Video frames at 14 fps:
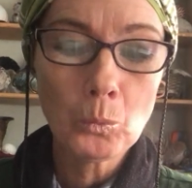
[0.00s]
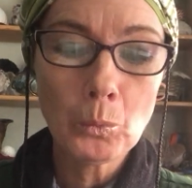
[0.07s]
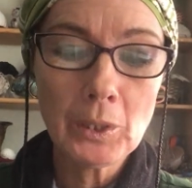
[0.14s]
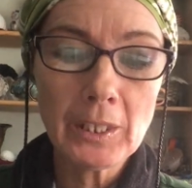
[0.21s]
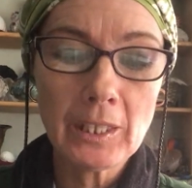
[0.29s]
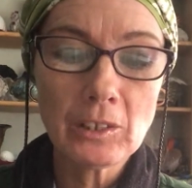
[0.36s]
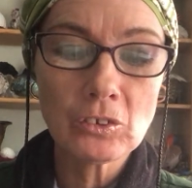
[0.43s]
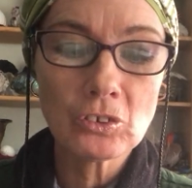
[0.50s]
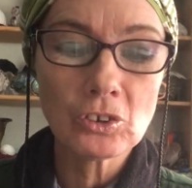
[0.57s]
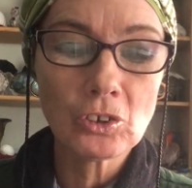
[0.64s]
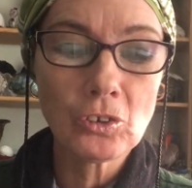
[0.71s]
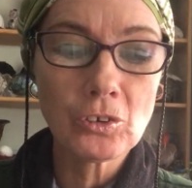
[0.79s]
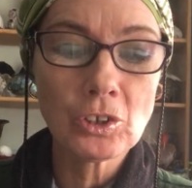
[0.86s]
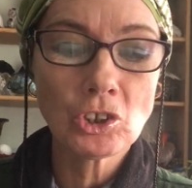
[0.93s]
we
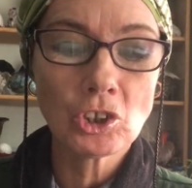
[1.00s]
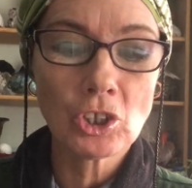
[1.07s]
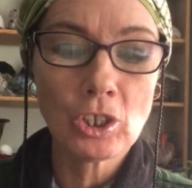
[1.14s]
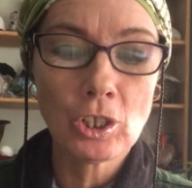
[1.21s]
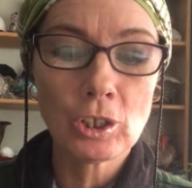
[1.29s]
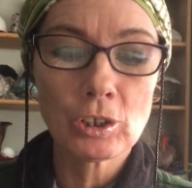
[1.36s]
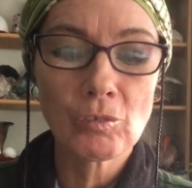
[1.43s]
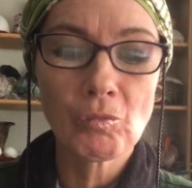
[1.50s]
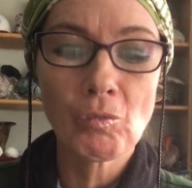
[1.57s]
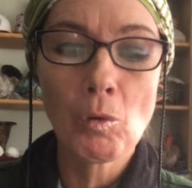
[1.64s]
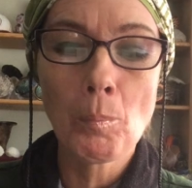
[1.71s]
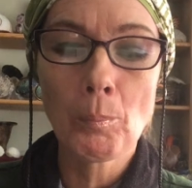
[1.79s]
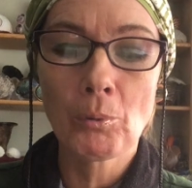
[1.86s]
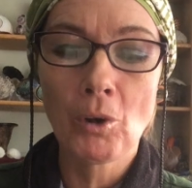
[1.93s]
entered the church
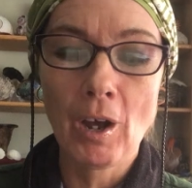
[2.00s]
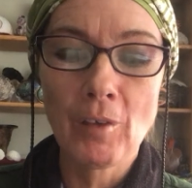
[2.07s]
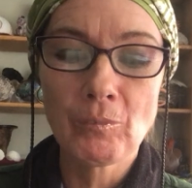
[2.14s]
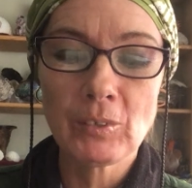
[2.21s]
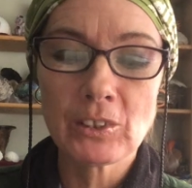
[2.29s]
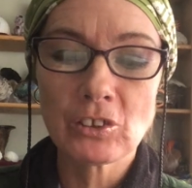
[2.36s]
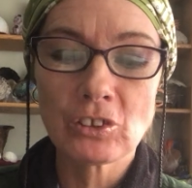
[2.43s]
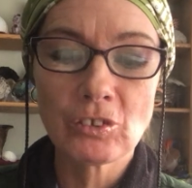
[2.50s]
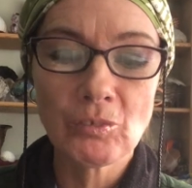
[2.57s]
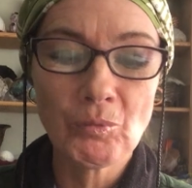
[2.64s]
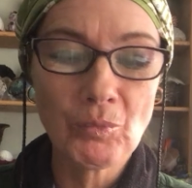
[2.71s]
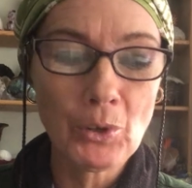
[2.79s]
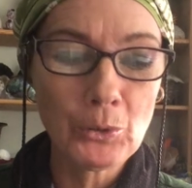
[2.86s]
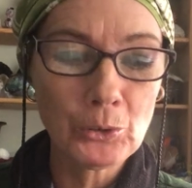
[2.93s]
for private
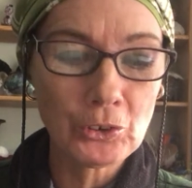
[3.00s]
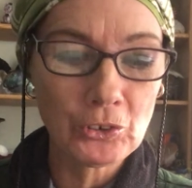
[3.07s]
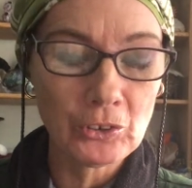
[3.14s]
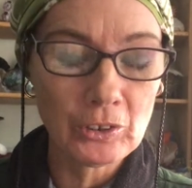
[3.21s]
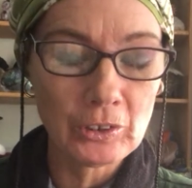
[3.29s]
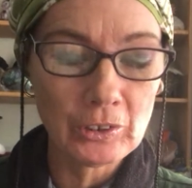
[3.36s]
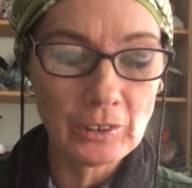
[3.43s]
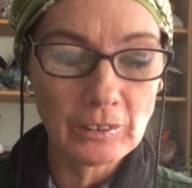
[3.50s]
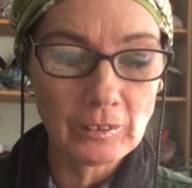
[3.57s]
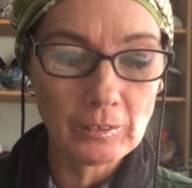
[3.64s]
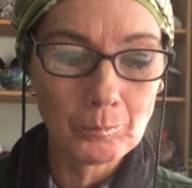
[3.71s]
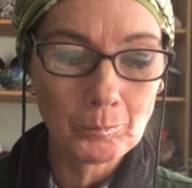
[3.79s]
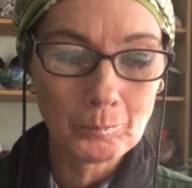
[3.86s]
devotions.